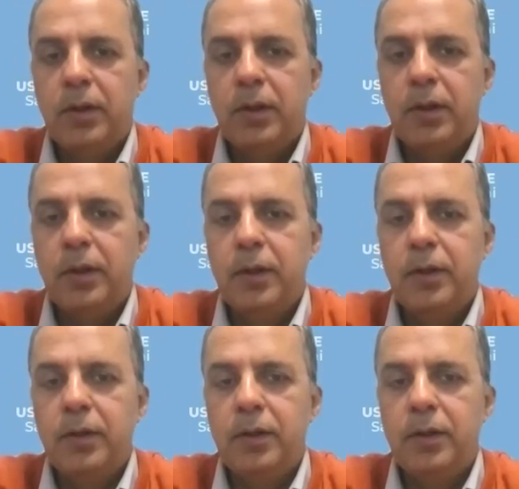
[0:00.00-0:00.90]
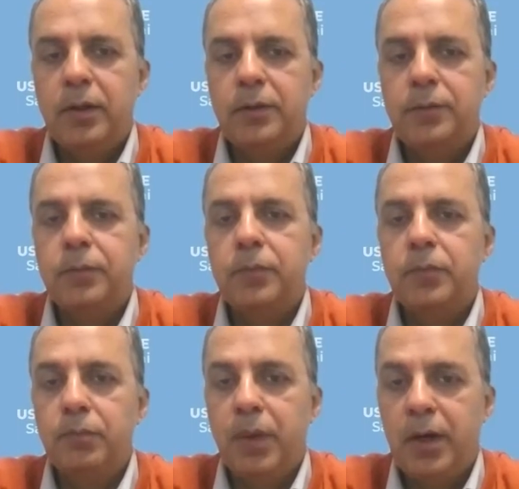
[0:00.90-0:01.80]
And
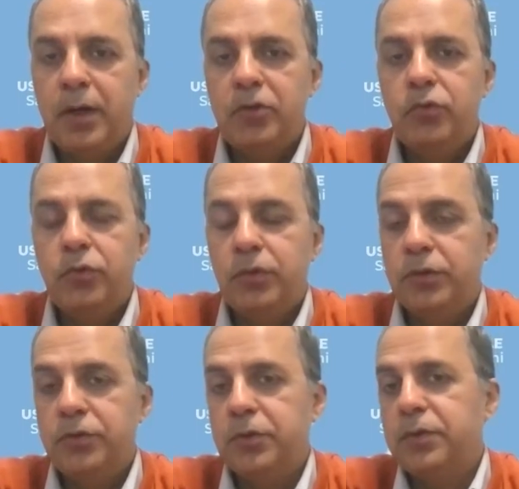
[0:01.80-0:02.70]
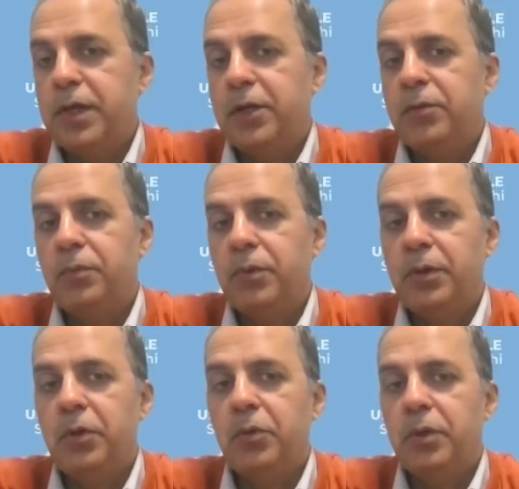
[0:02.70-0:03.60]
March 1st is that
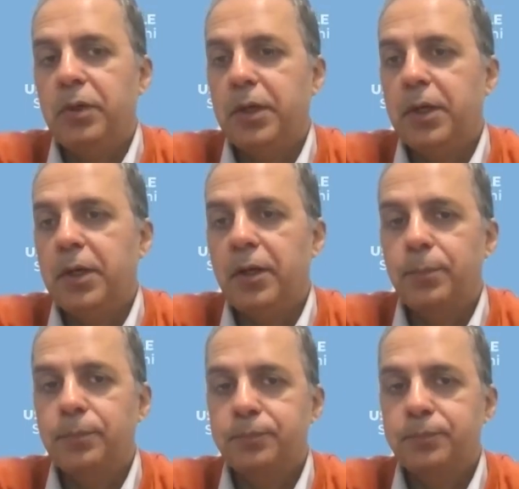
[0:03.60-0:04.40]
particular deadline